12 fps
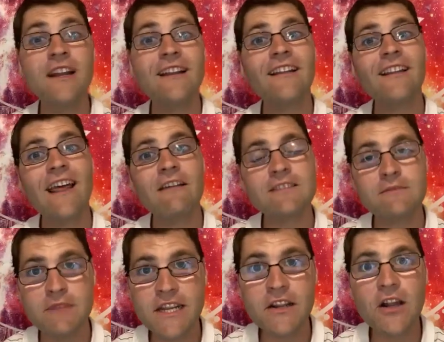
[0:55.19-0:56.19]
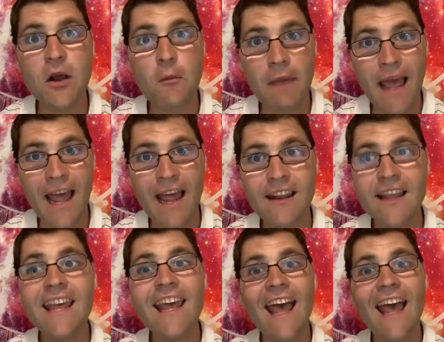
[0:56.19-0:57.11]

and it allows me to go back